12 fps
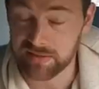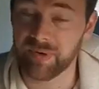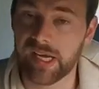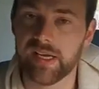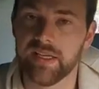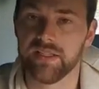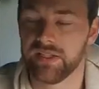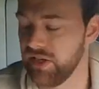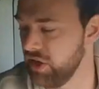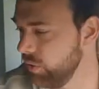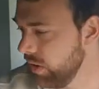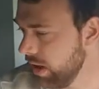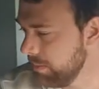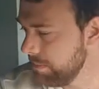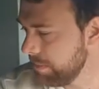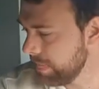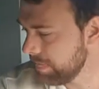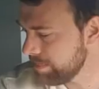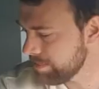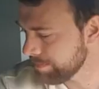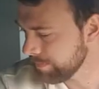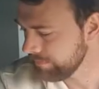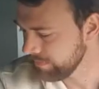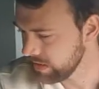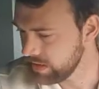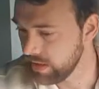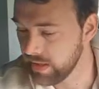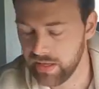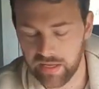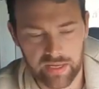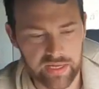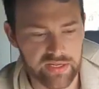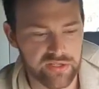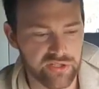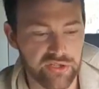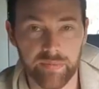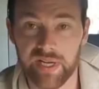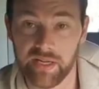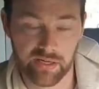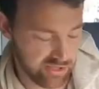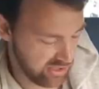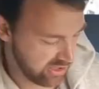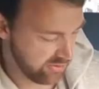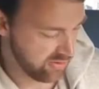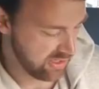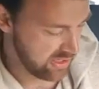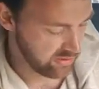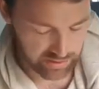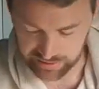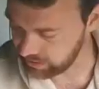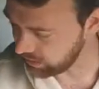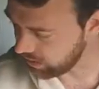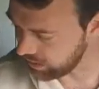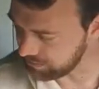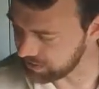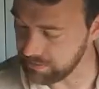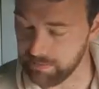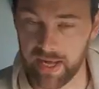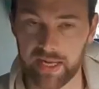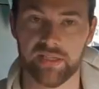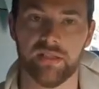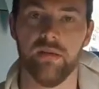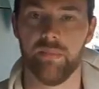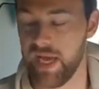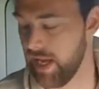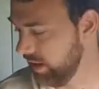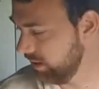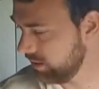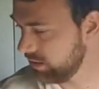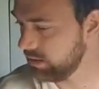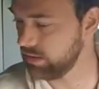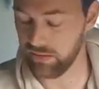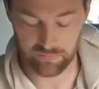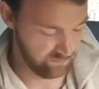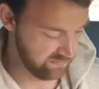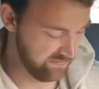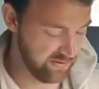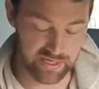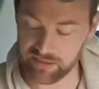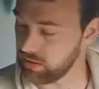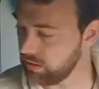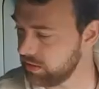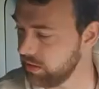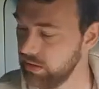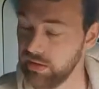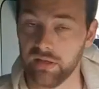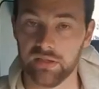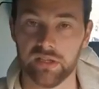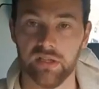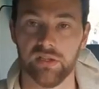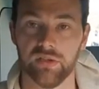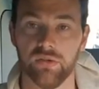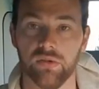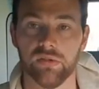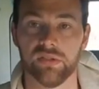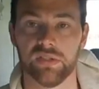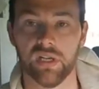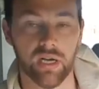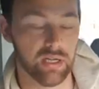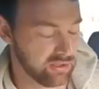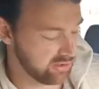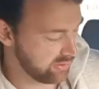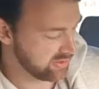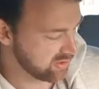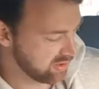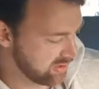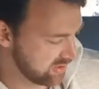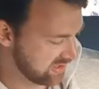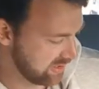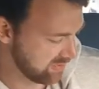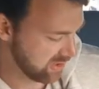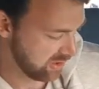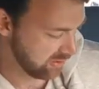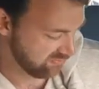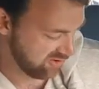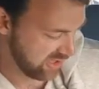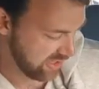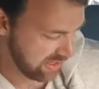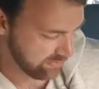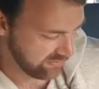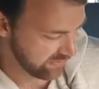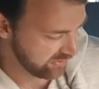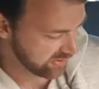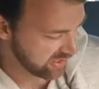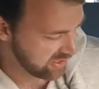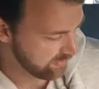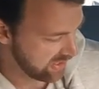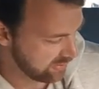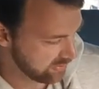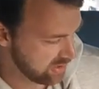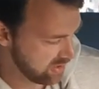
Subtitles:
bit into B&Q, and I actually got them to match the paint with this onto the doors, so it's kind of the same color. I'm really happy with how it came out.